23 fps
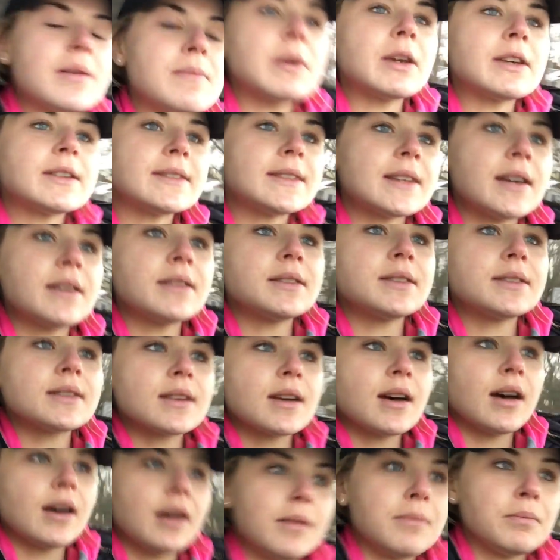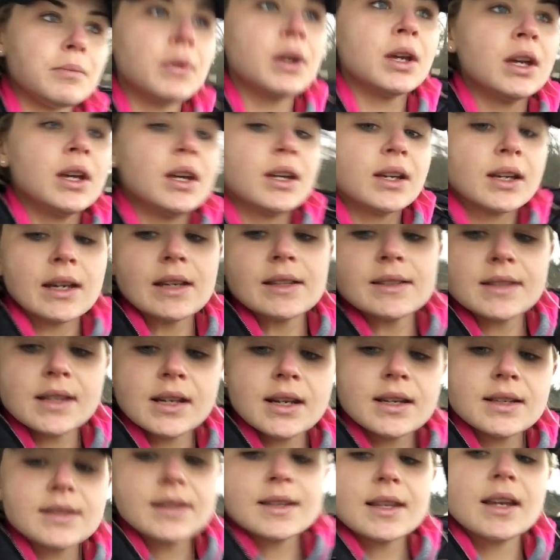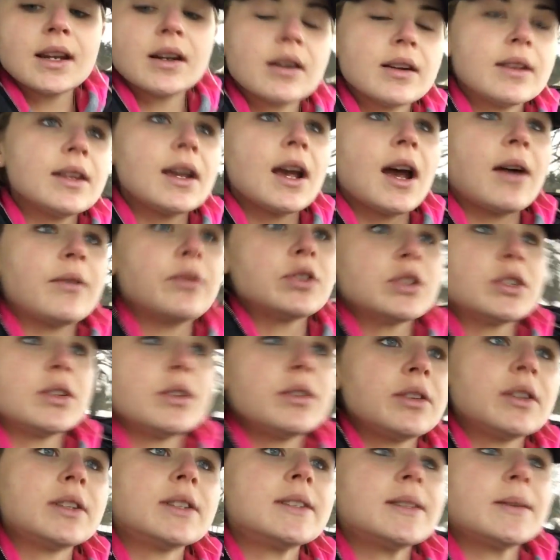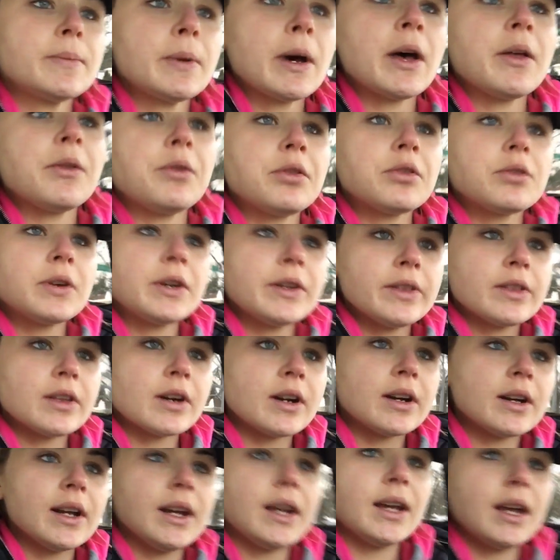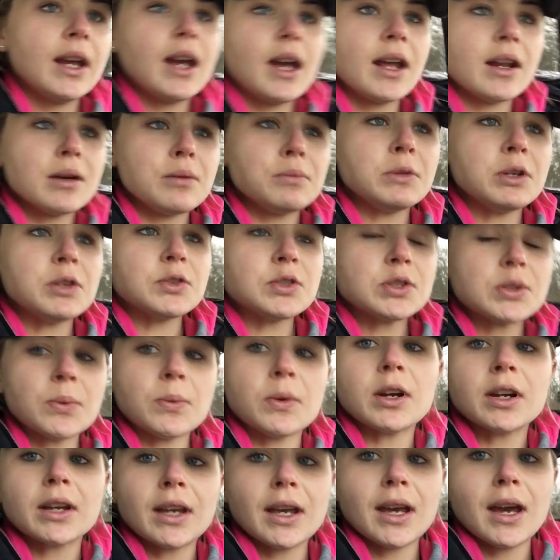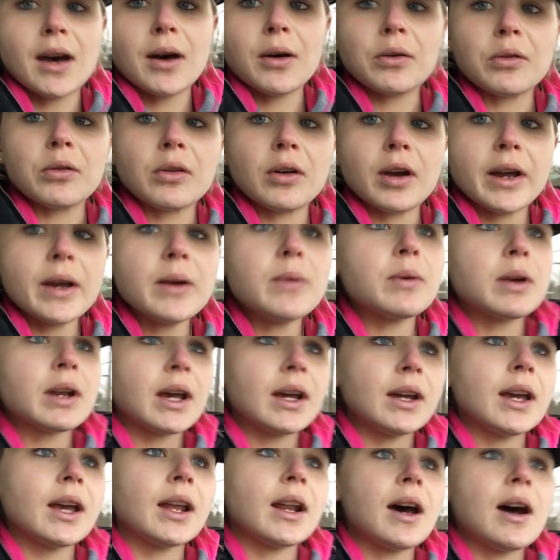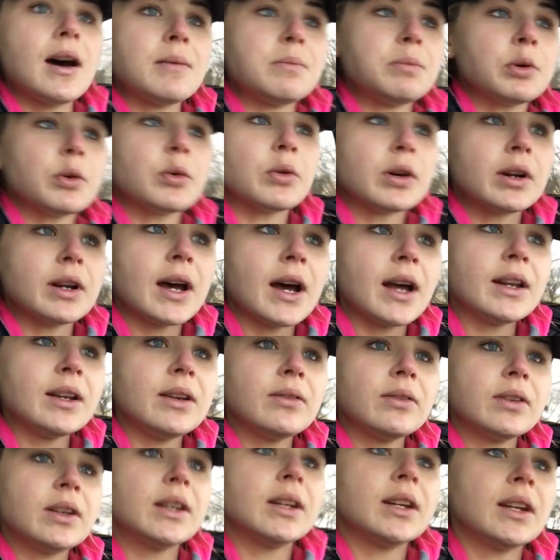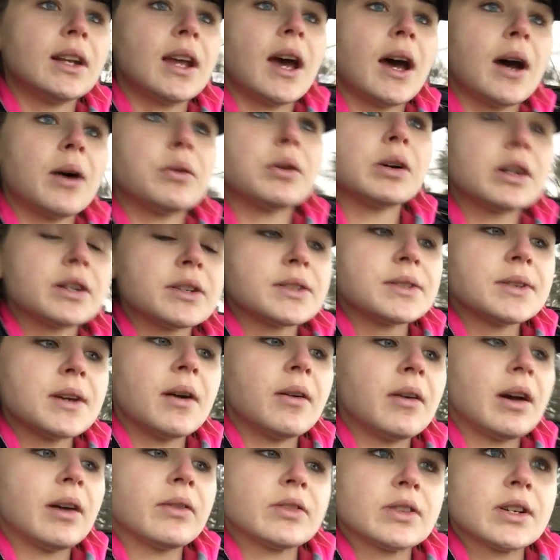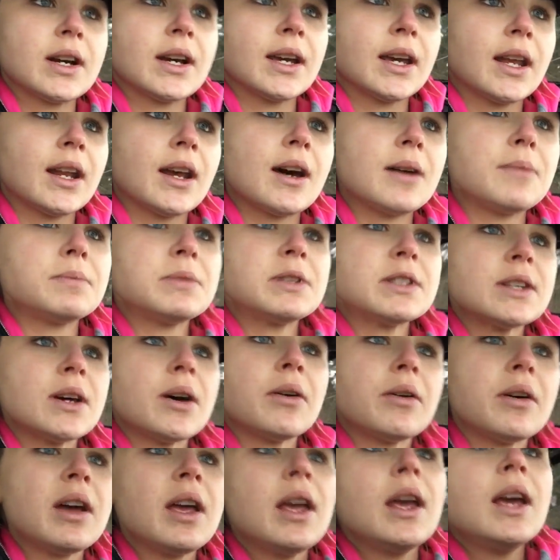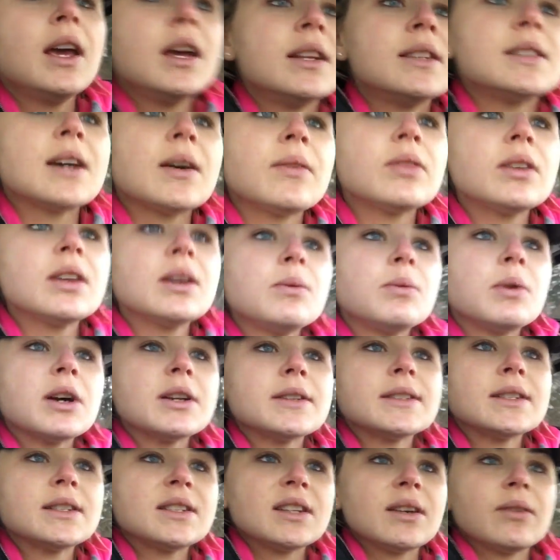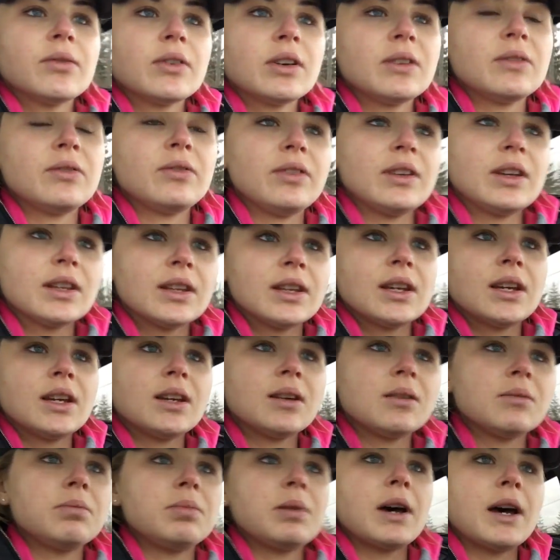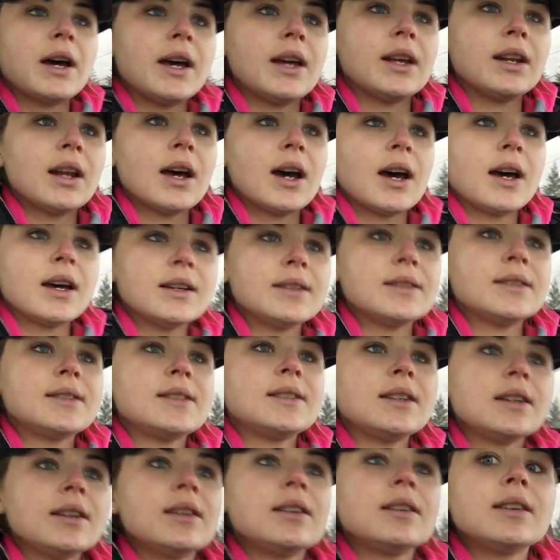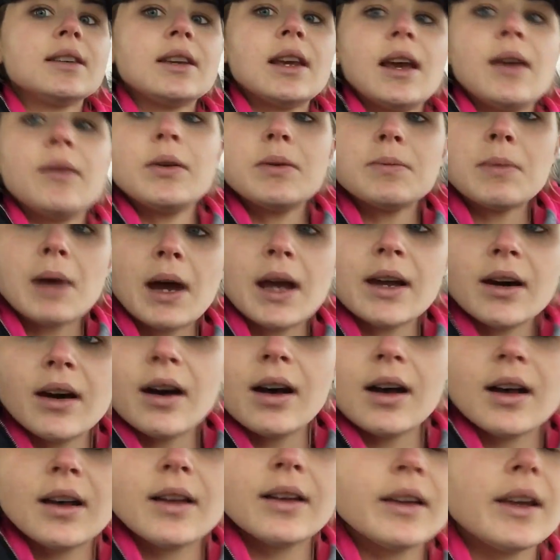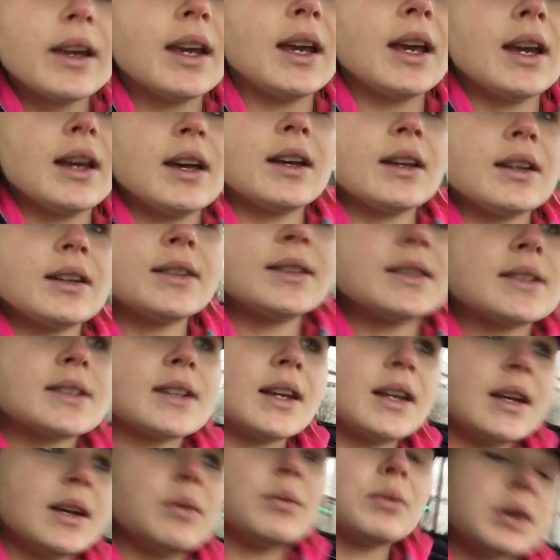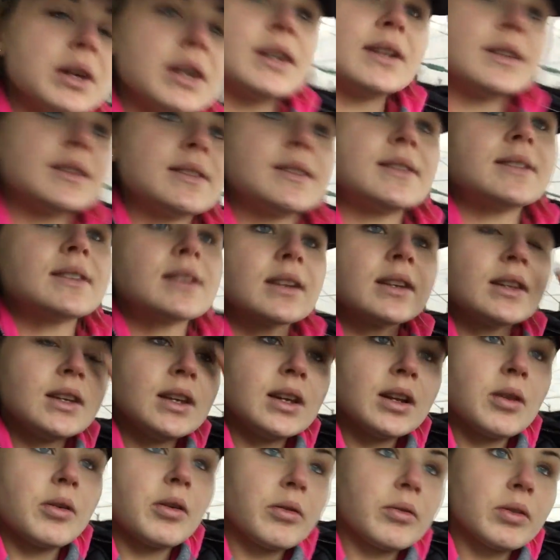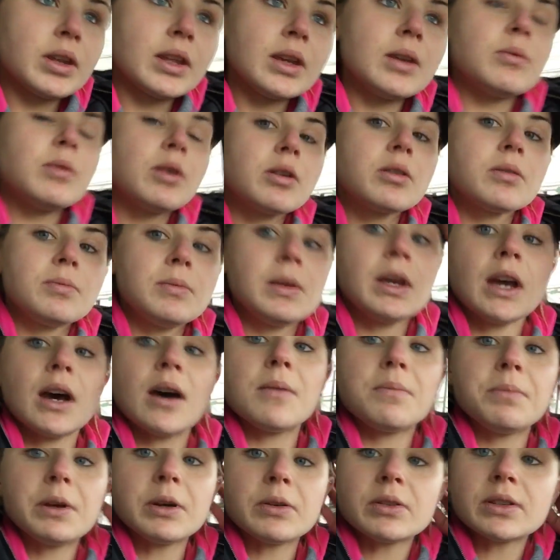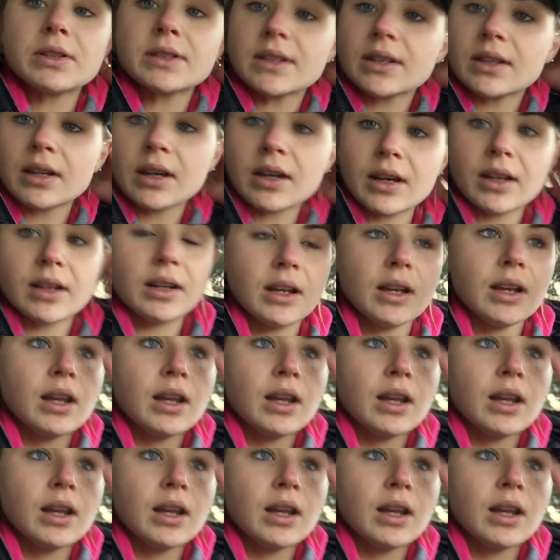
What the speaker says: that makes sense, because it is later in the afternoon. It's about 3:30, and I'm used to working out right when I get up, or not even an hour or so after I get up. So definitely was a different feeling, but I still gave it my all, and it was, you know, it really woke me up. It was a good